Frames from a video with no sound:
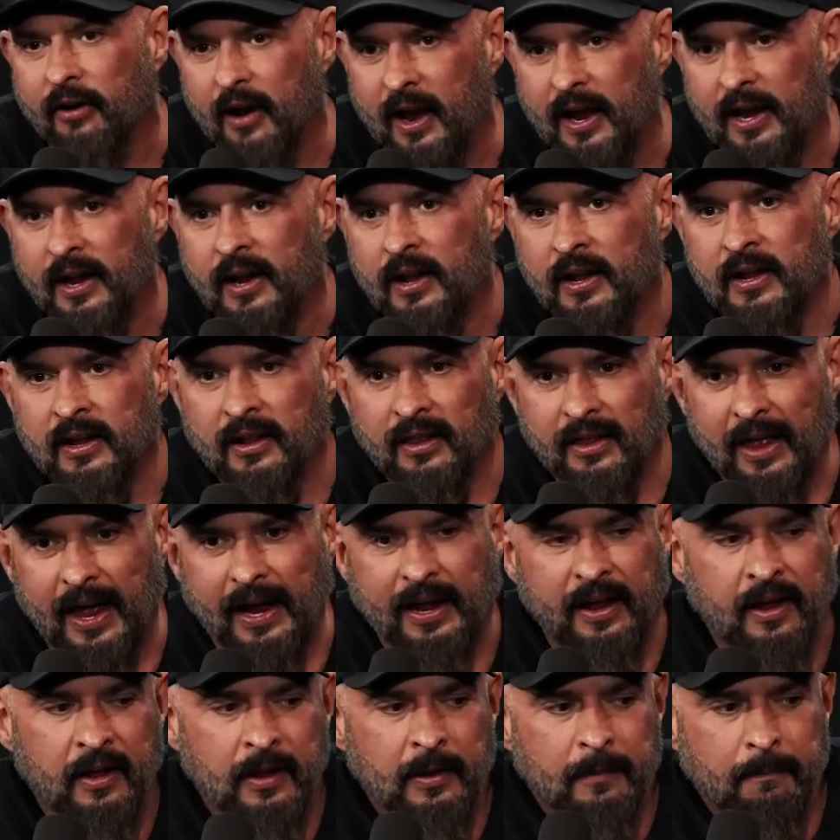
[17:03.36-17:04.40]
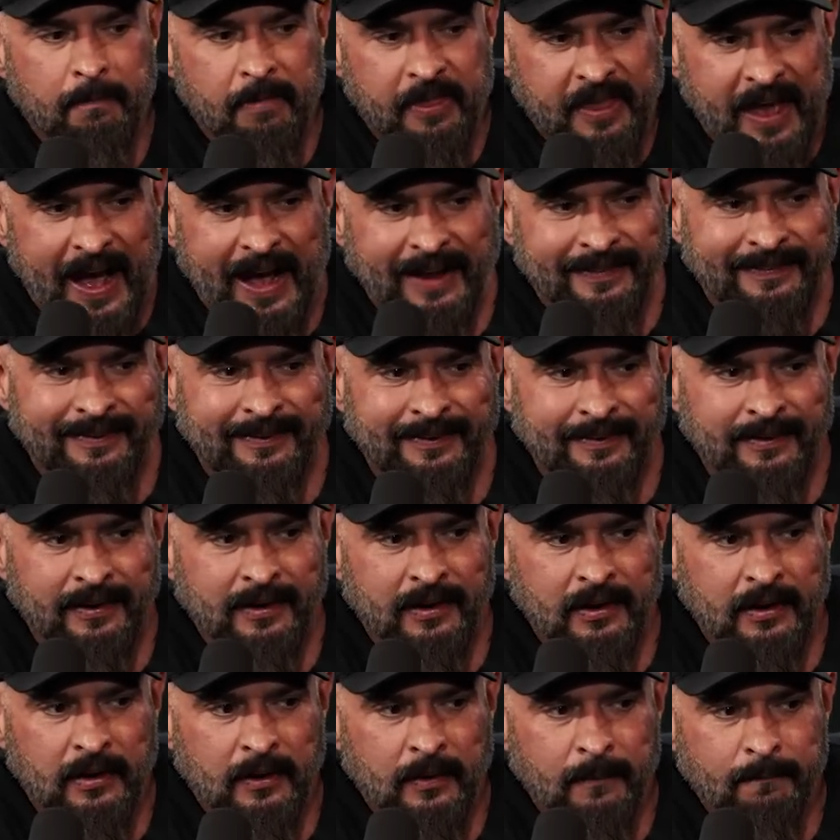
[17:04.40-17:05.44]
right? Yeah. Like that's
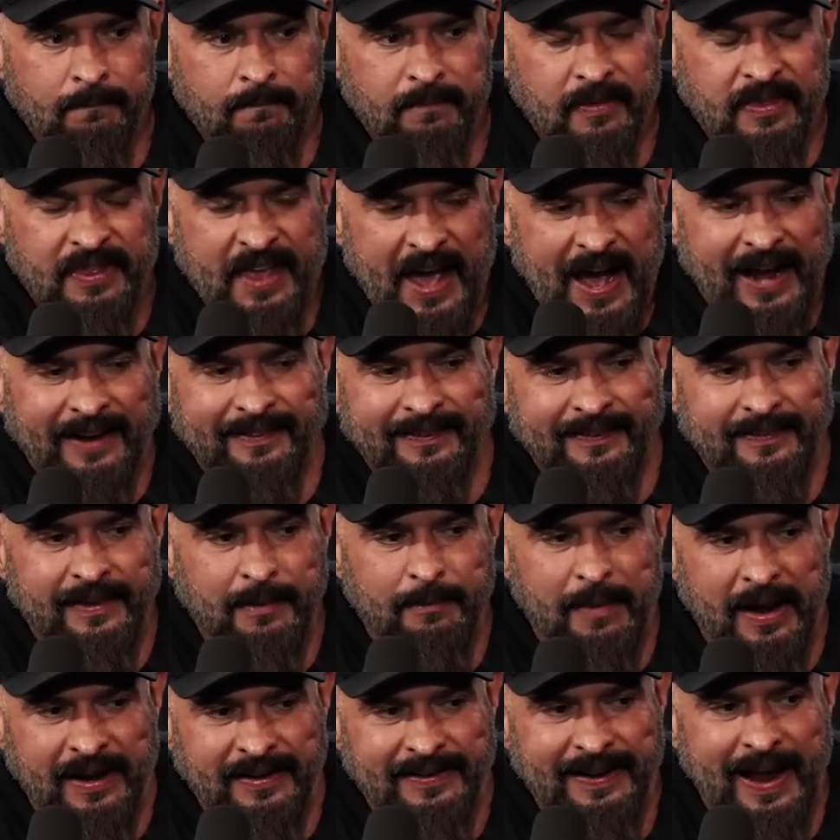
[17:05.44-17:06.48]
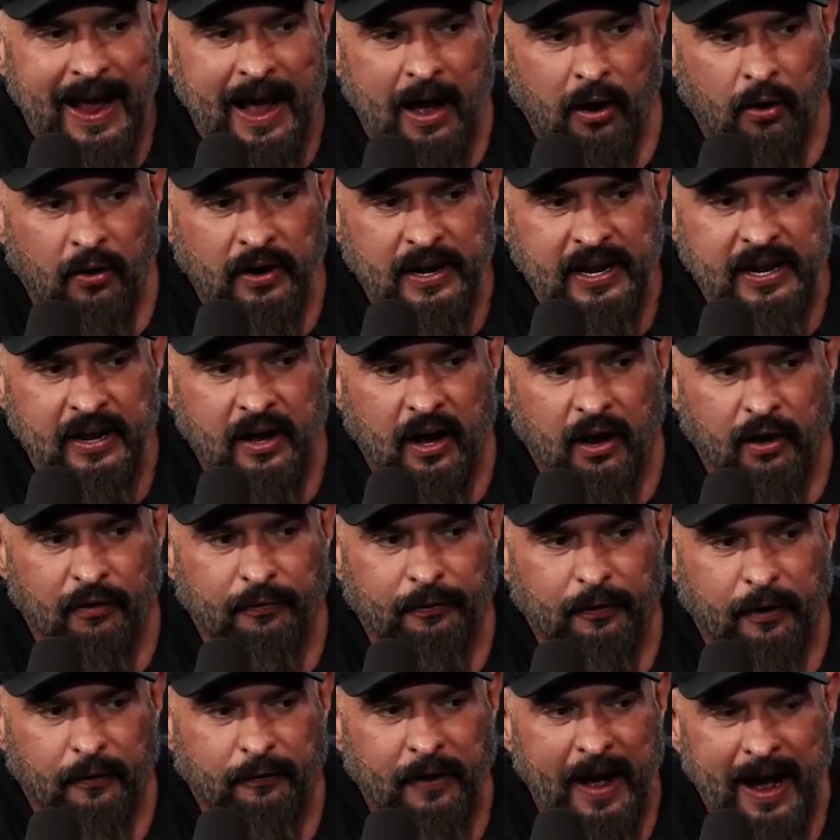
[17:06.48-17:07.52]
that's the mentality
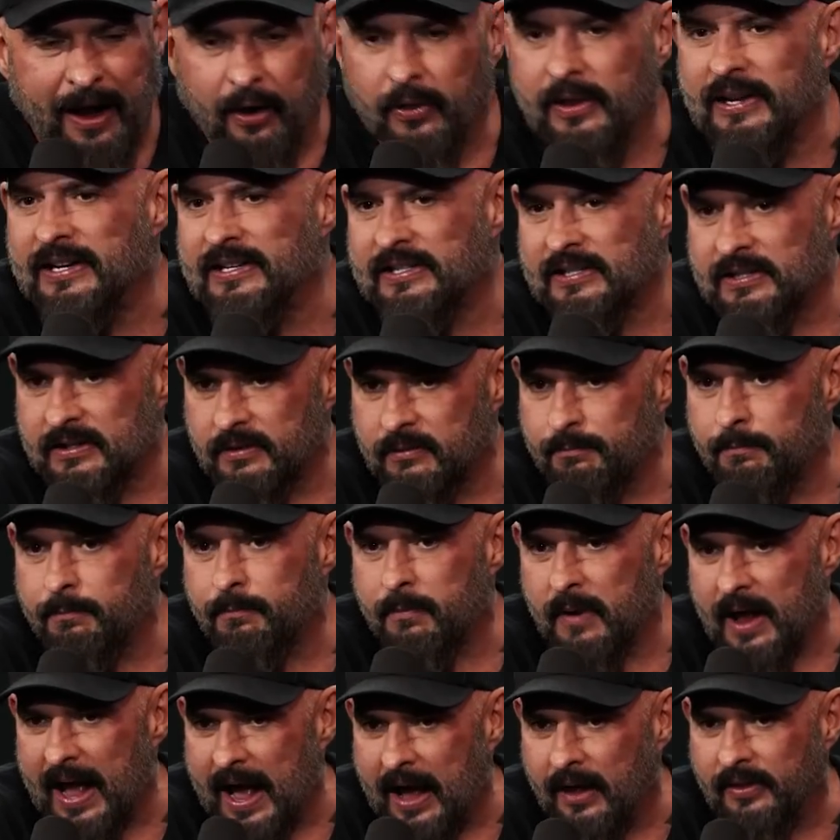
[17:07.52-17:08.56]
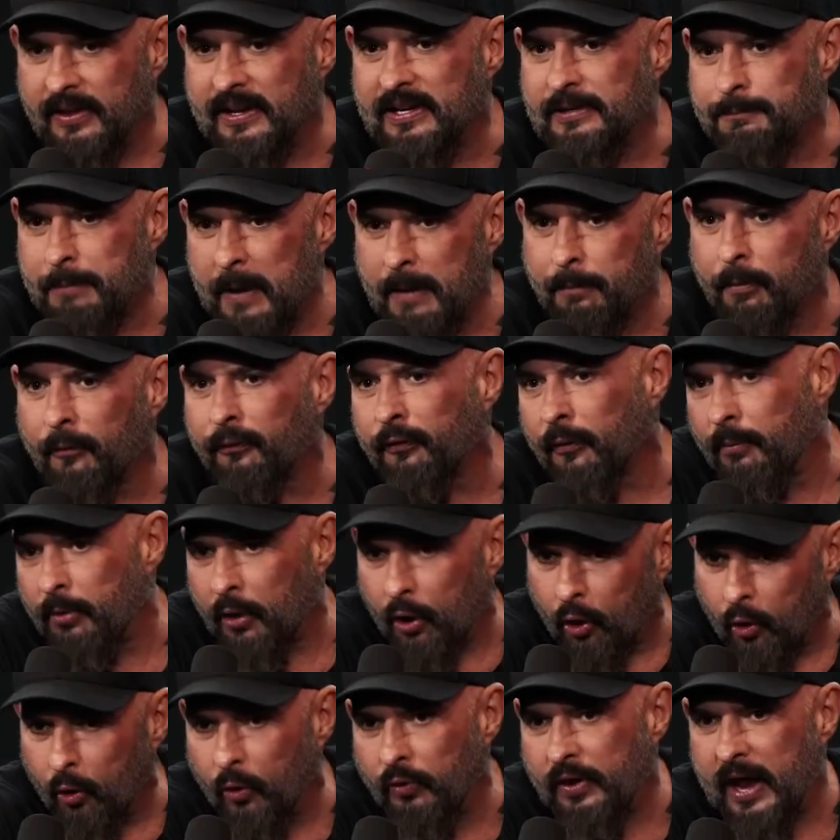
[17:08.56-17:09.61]
of of how these these people from the
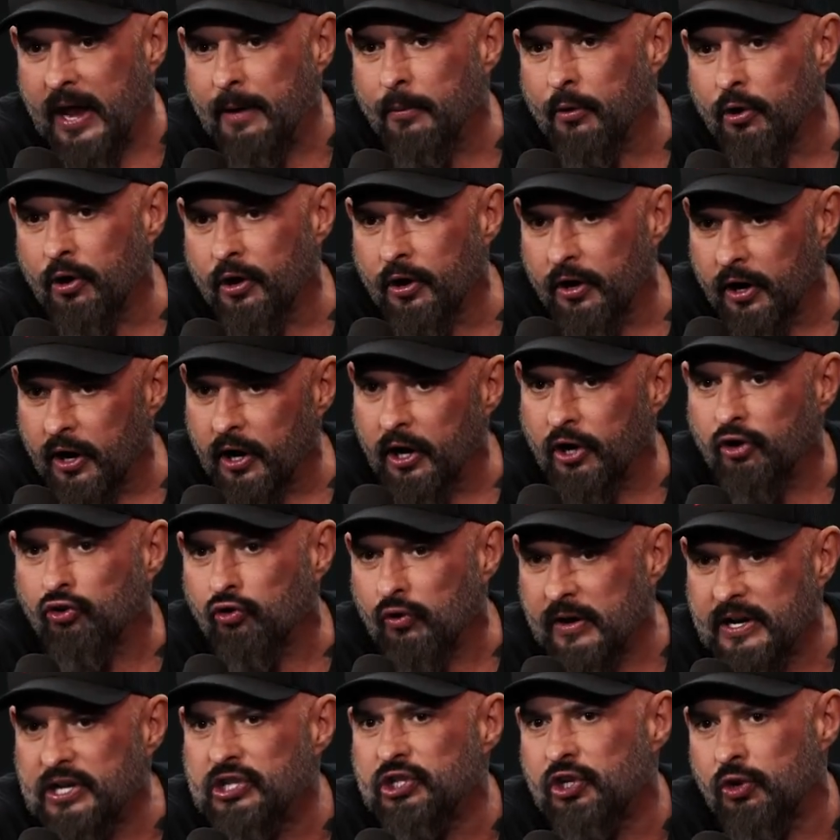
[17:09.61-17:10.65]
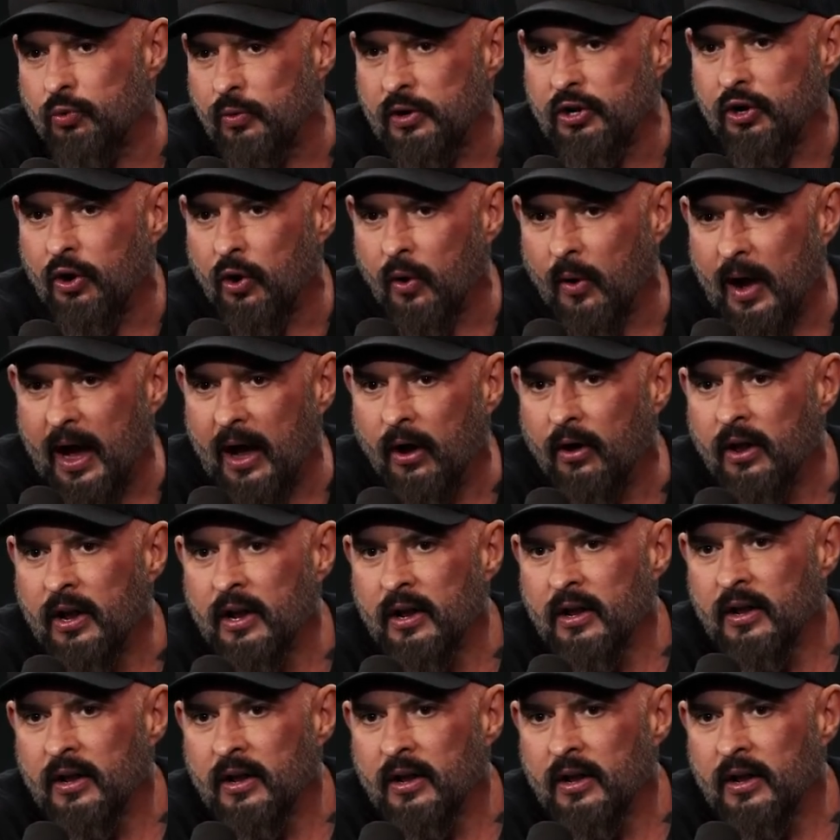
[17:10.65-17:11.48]
old neighborhood are going to treat you when you go out.